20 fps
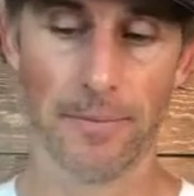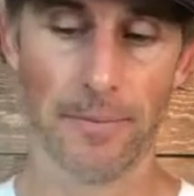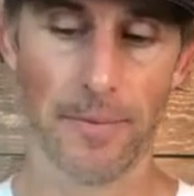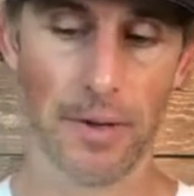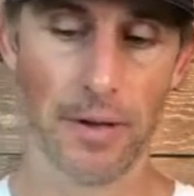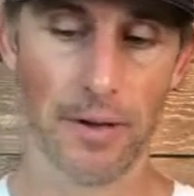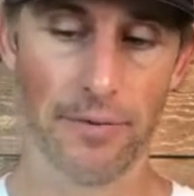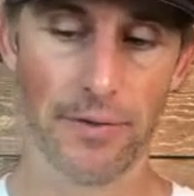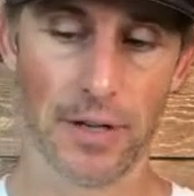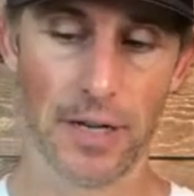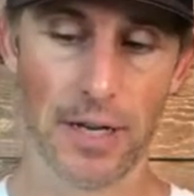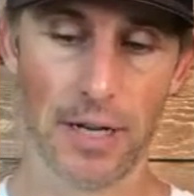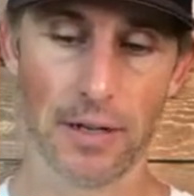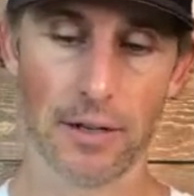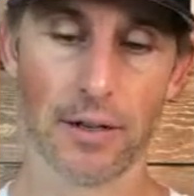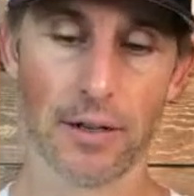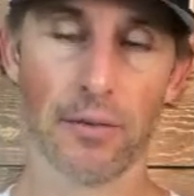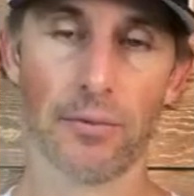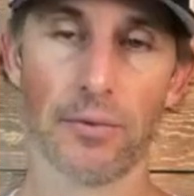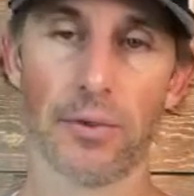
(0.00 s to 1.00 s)
If
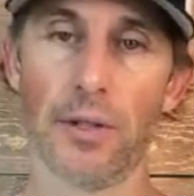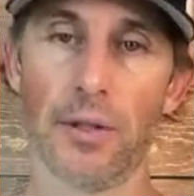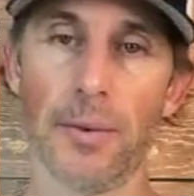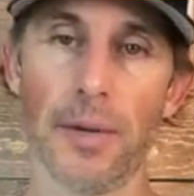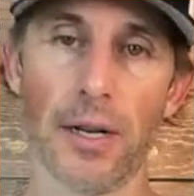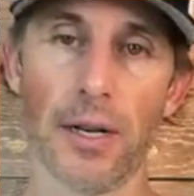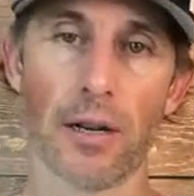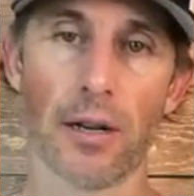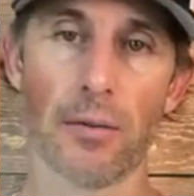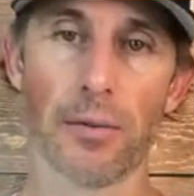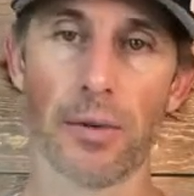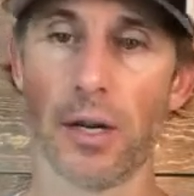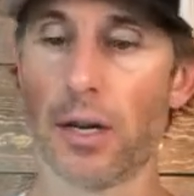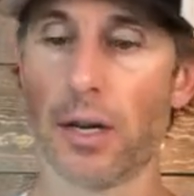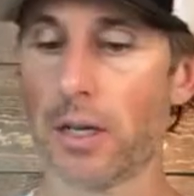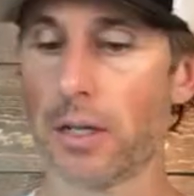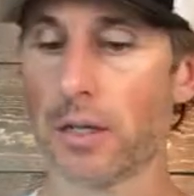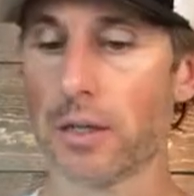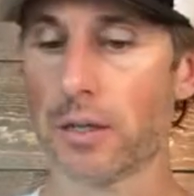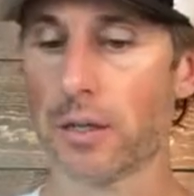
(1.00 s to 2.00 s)
not, come see me in a couple of
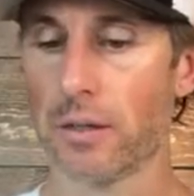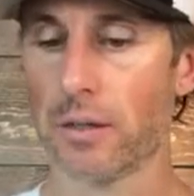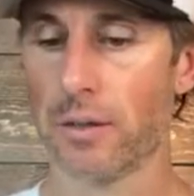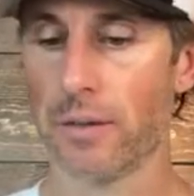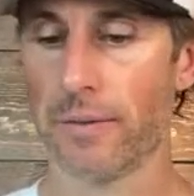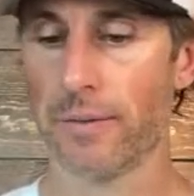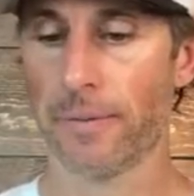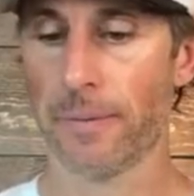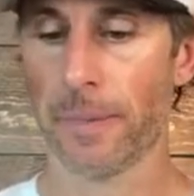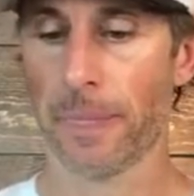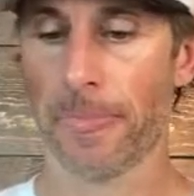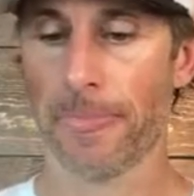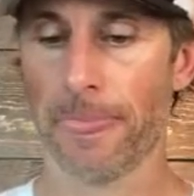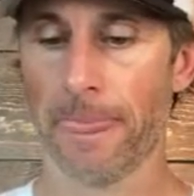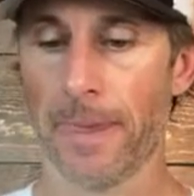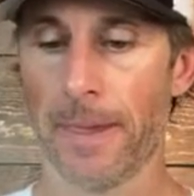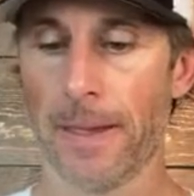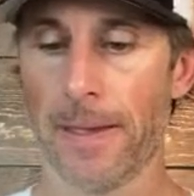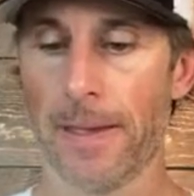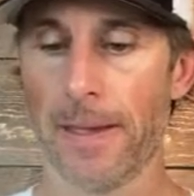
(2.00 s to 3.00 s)
years.
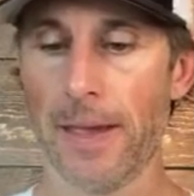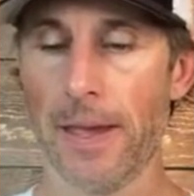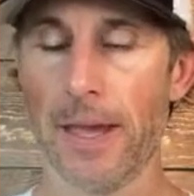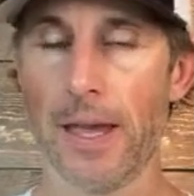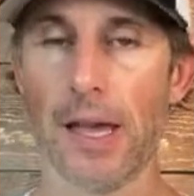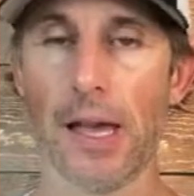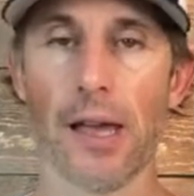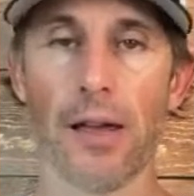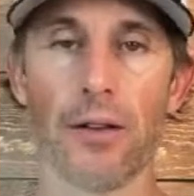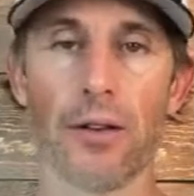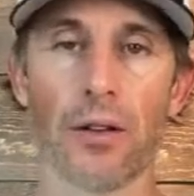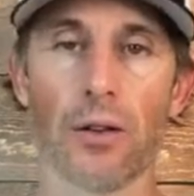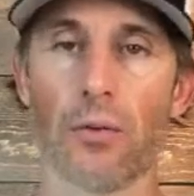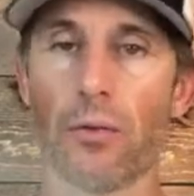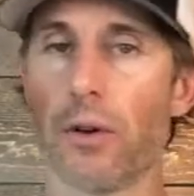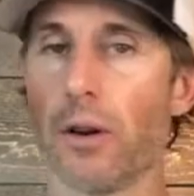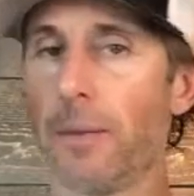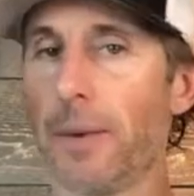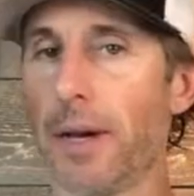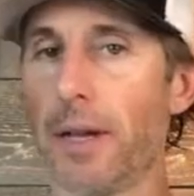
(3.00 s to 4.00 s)
And don't
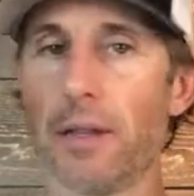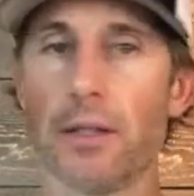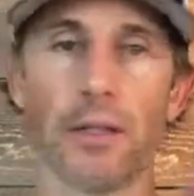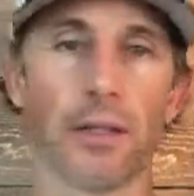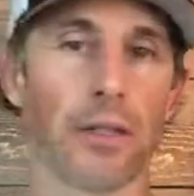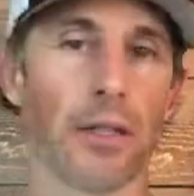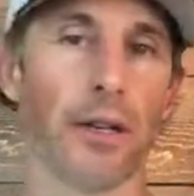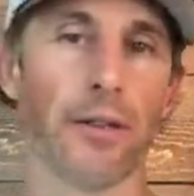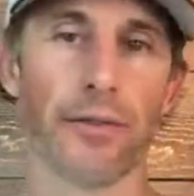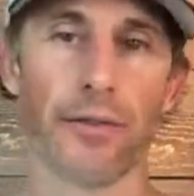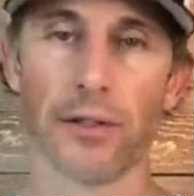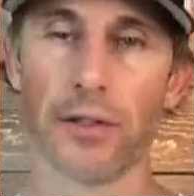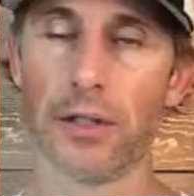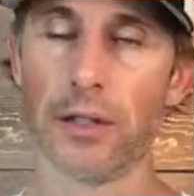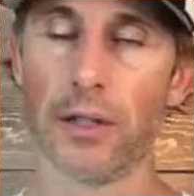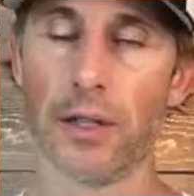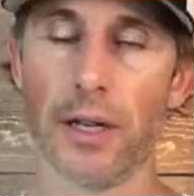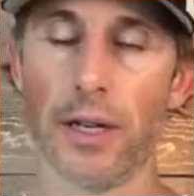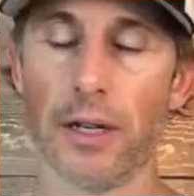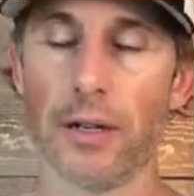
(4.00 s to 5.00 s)
worry about this stuff
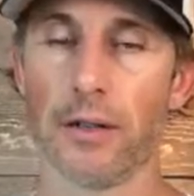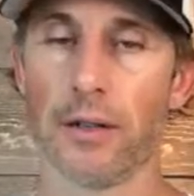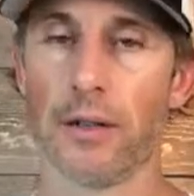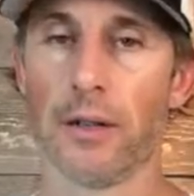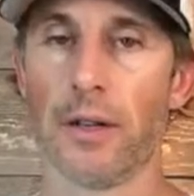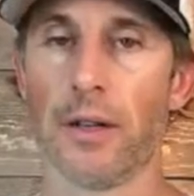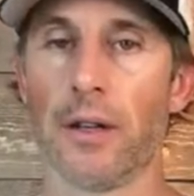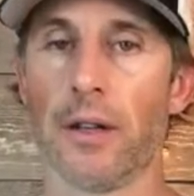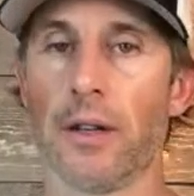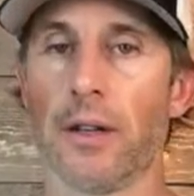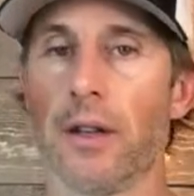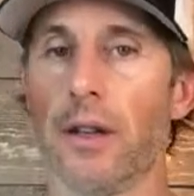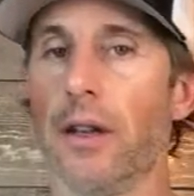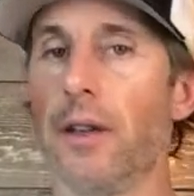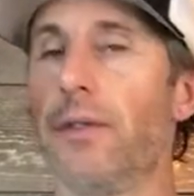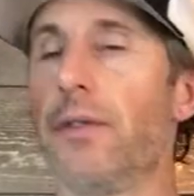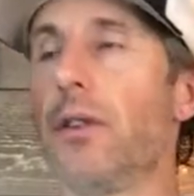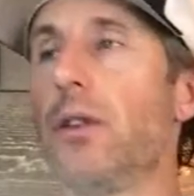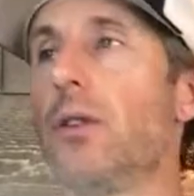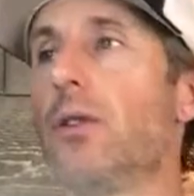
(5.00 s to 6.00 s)
until then.
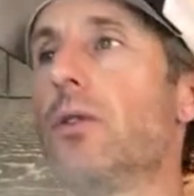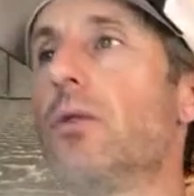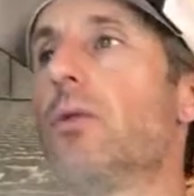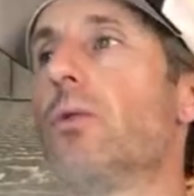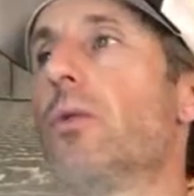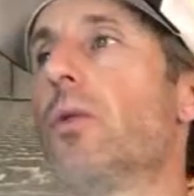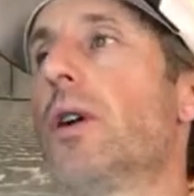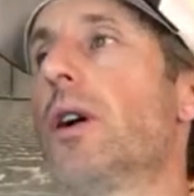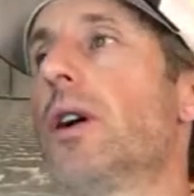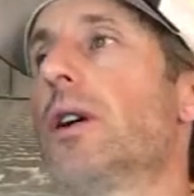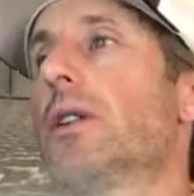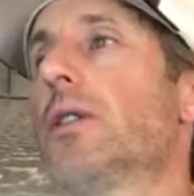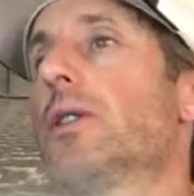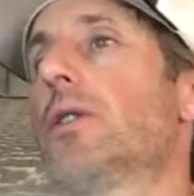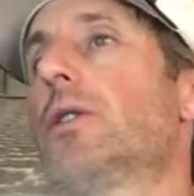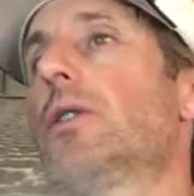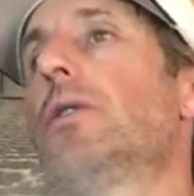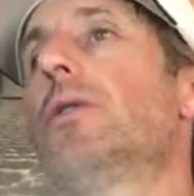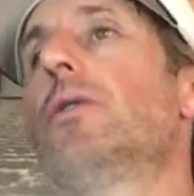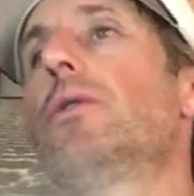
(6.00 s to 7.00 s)
If you
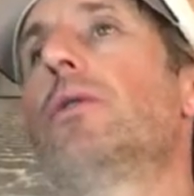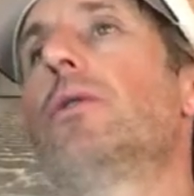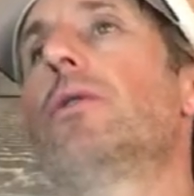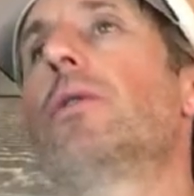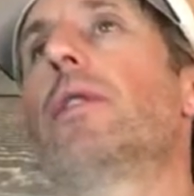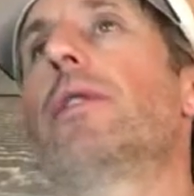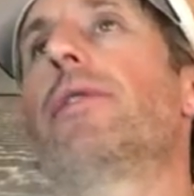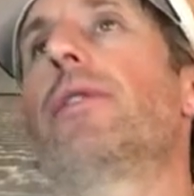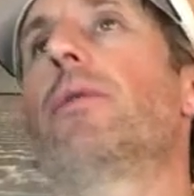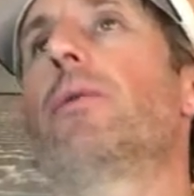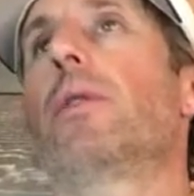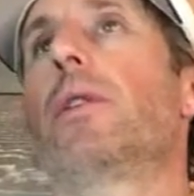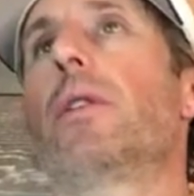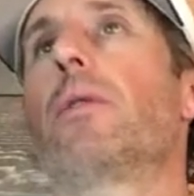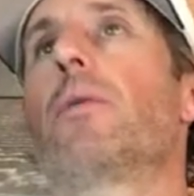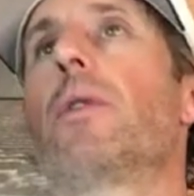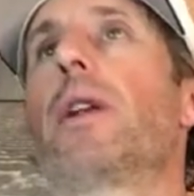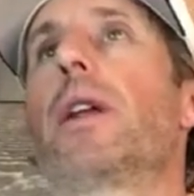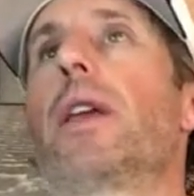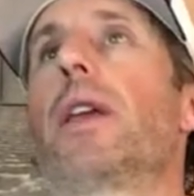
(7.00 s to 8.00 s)
really
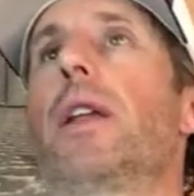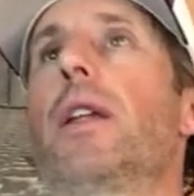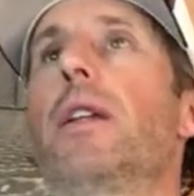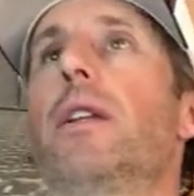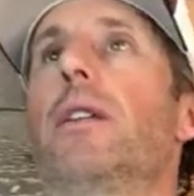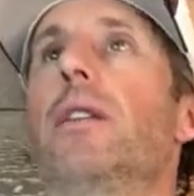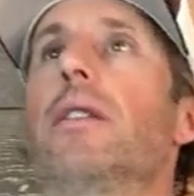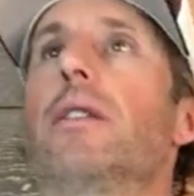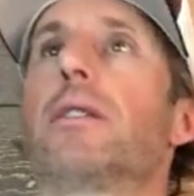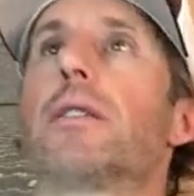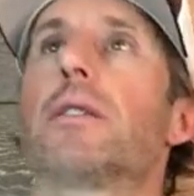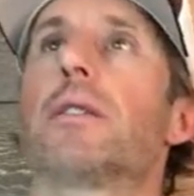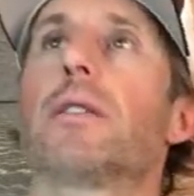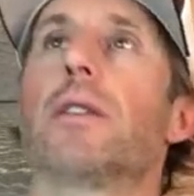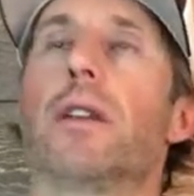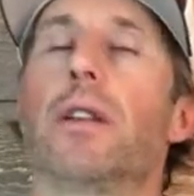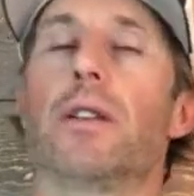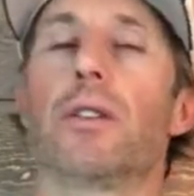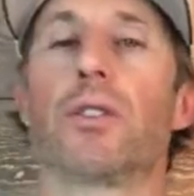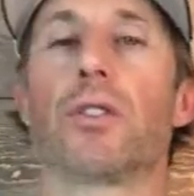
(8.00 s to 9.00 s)
want to get into this
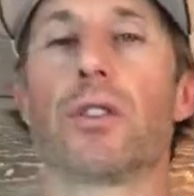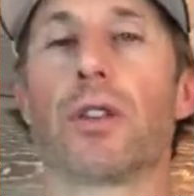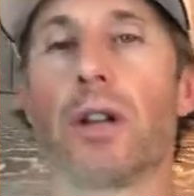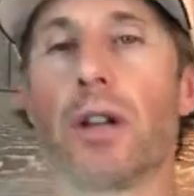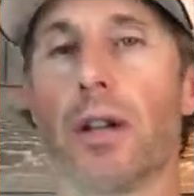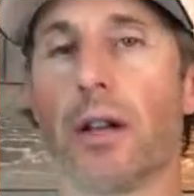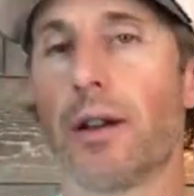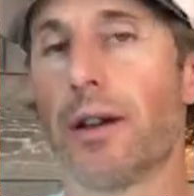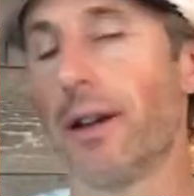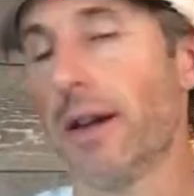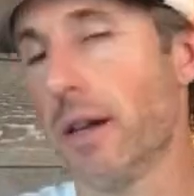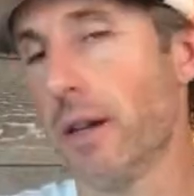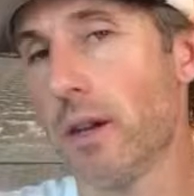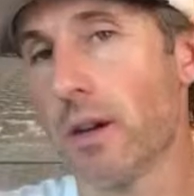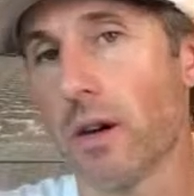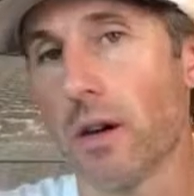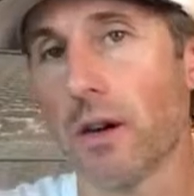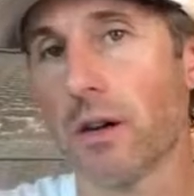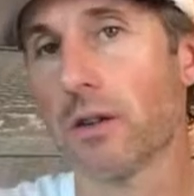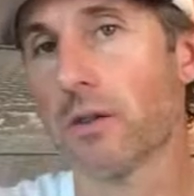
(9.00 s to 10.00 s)
industry and
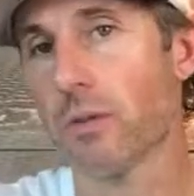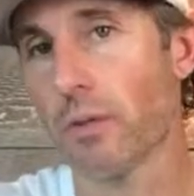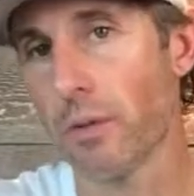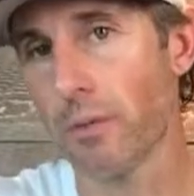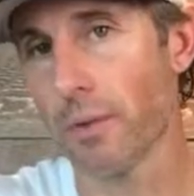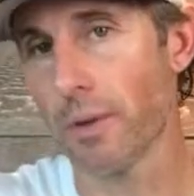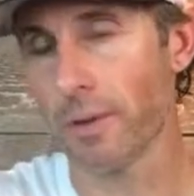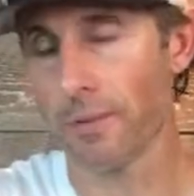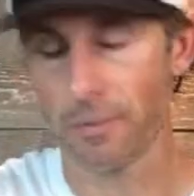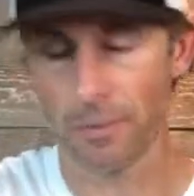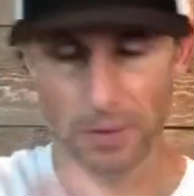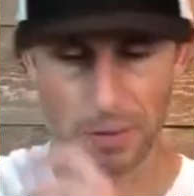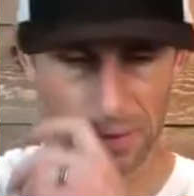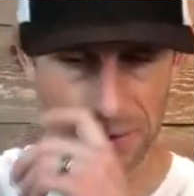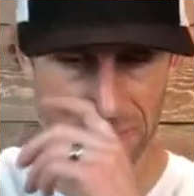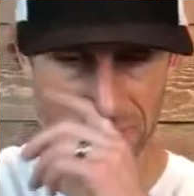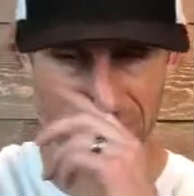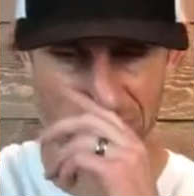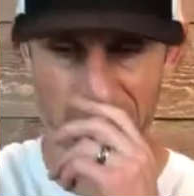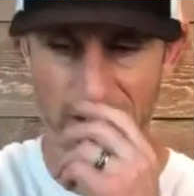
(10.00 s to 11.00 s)
you're under 21,
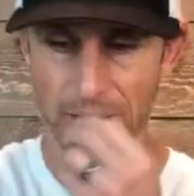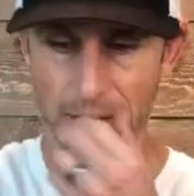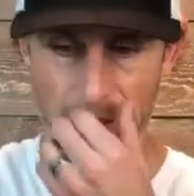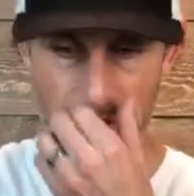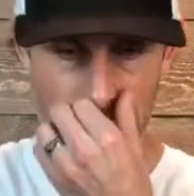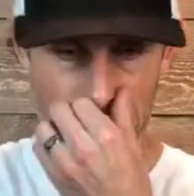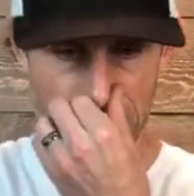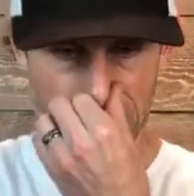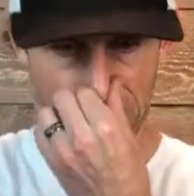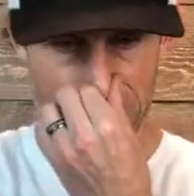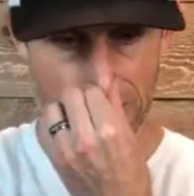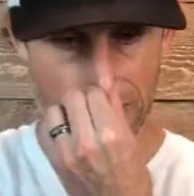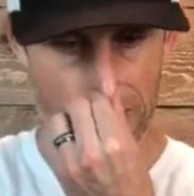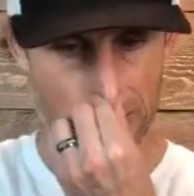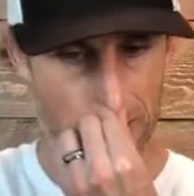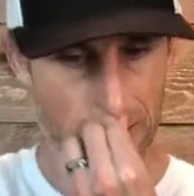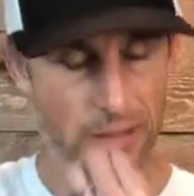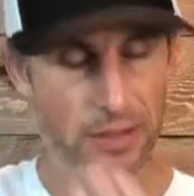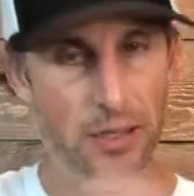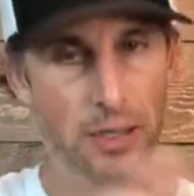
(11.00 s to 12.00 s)
which
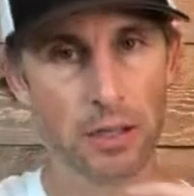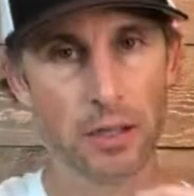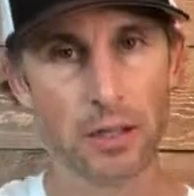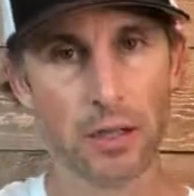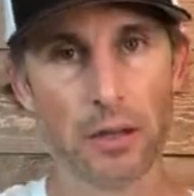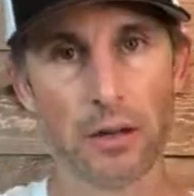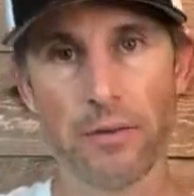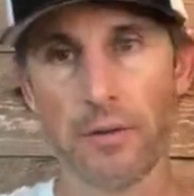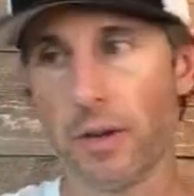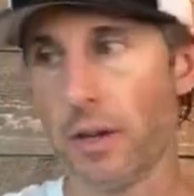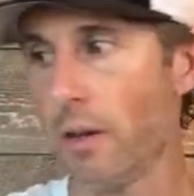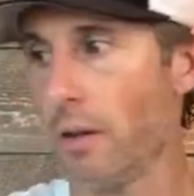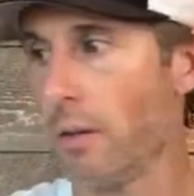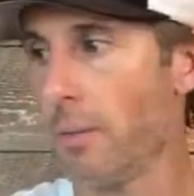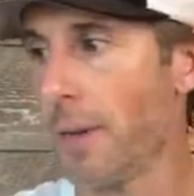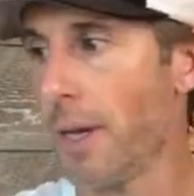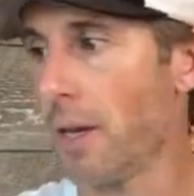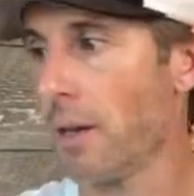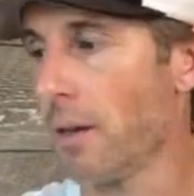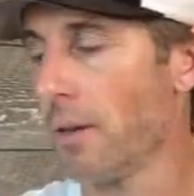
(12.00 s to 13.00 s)
it's actually a good video to
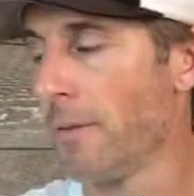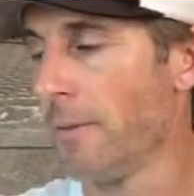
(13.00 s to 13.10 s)
make,